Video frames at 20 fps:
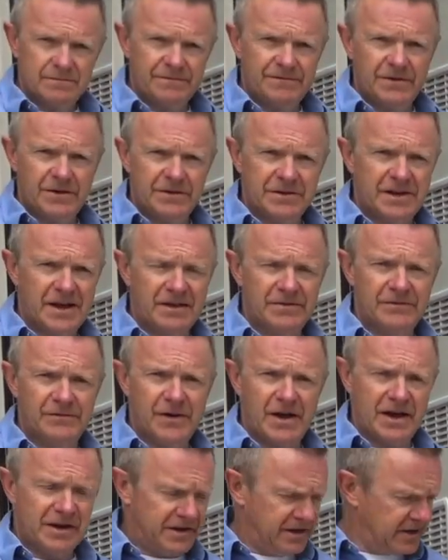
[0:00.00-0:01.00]
further down the
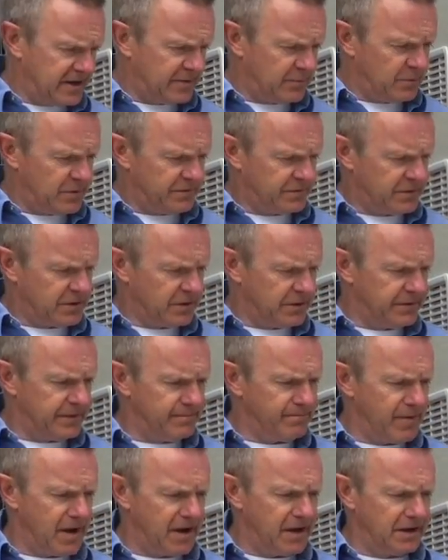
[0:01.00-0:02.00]
van here we've got
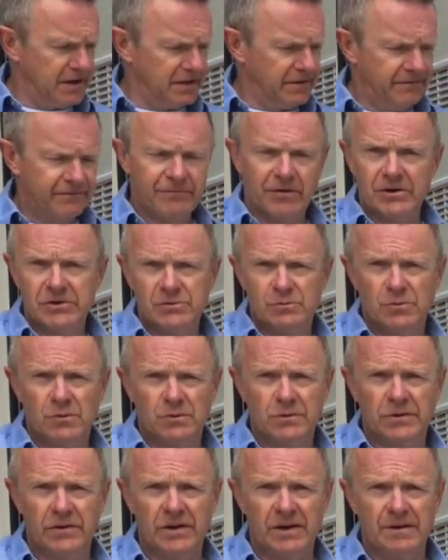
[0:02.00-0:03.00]
the main
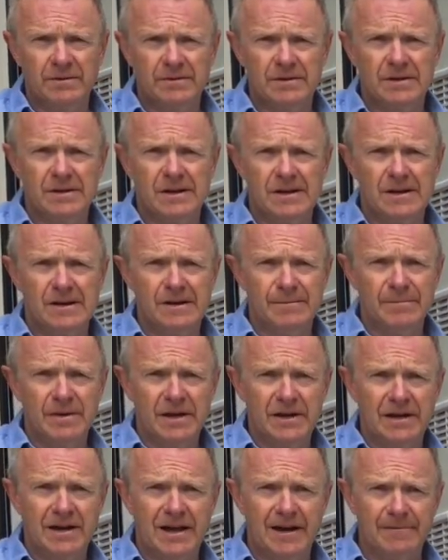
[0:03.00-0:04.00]
freshwater
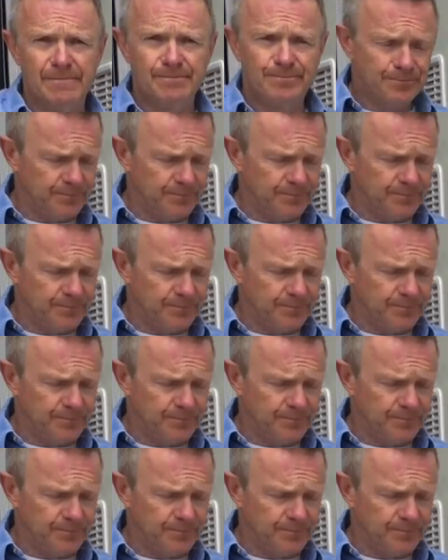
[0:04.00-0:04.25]
inlet.